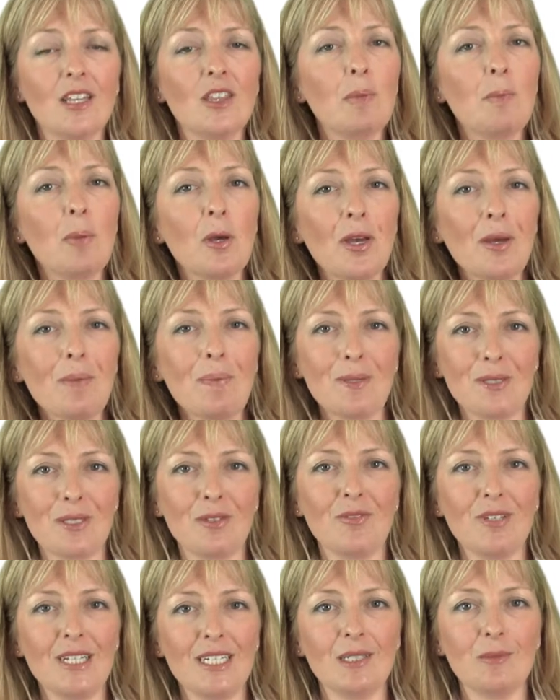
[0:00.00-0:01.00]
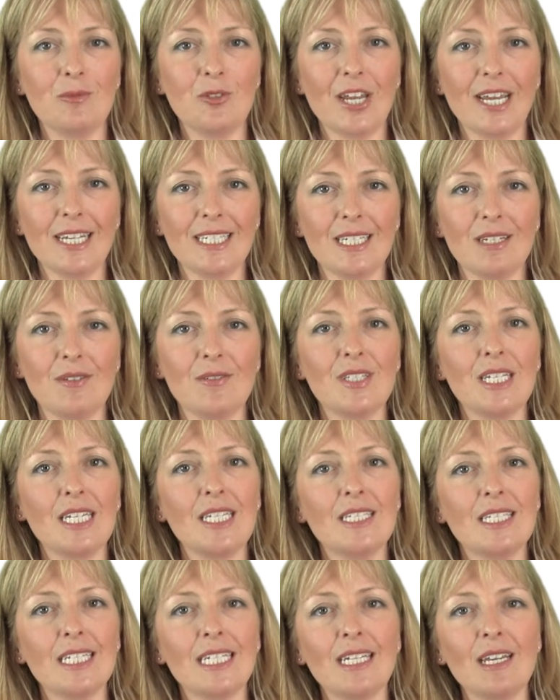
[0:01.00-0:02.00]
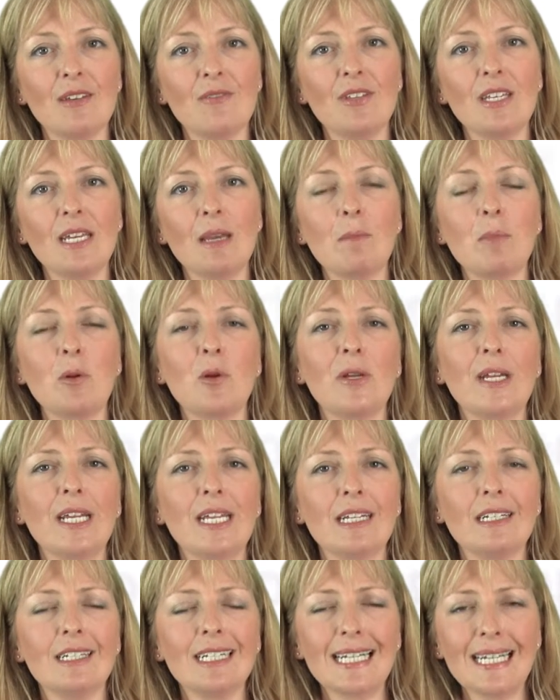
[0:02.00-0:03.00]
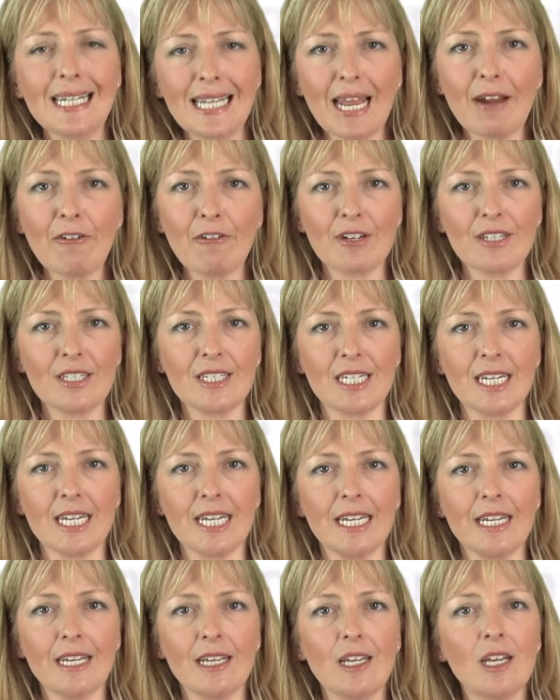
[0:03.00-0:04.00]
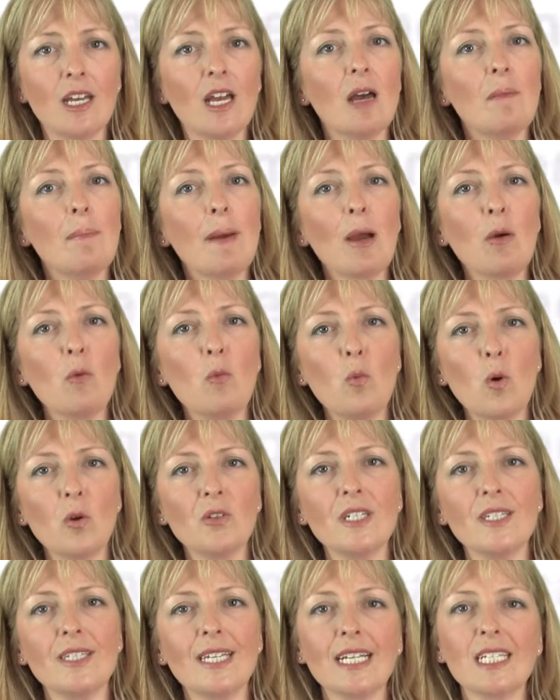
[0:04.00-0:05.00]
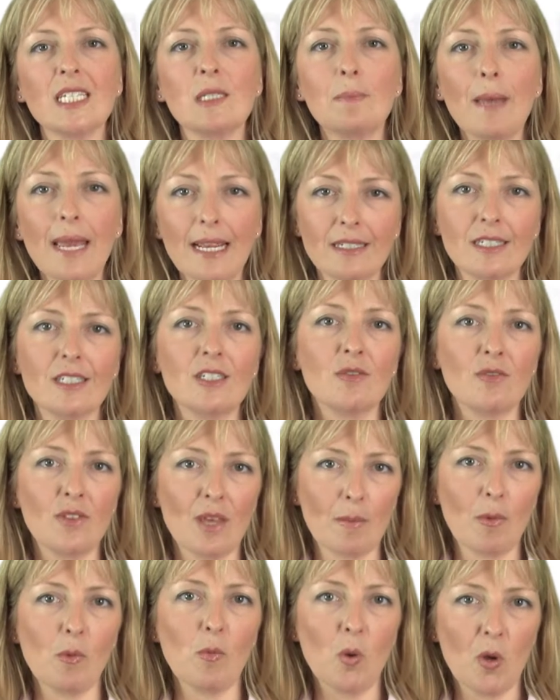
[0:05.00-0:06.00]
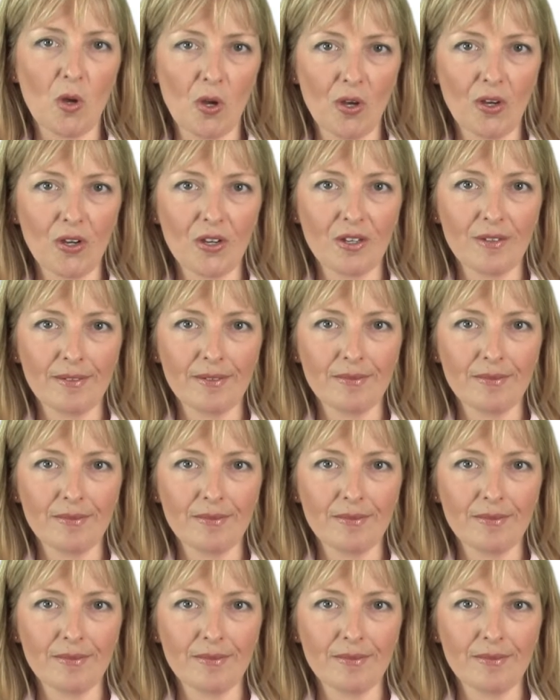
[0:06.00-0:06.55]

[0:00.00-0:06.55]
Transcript: The purpose of these objectives is to give the employee clarity about what is expected of them at work.